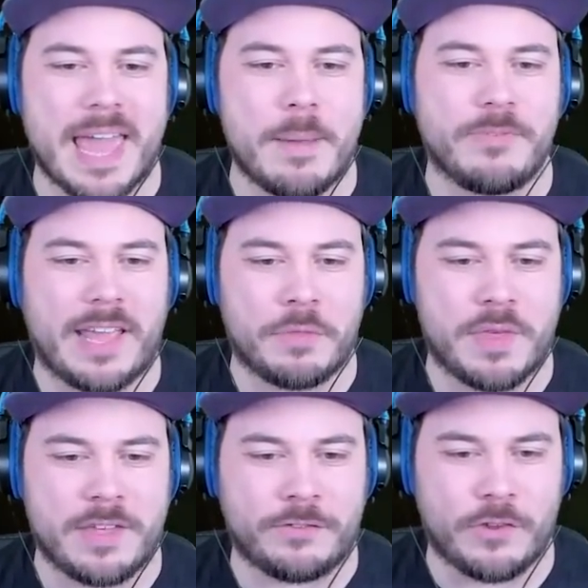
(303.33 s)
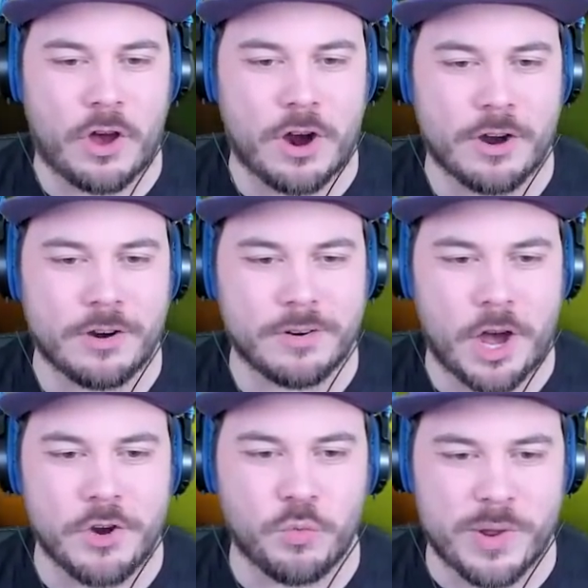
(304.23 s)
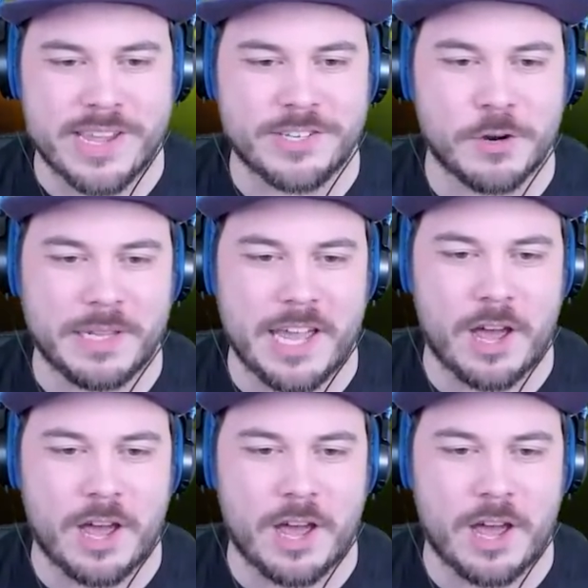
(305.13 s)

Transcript: games like this are unreasonably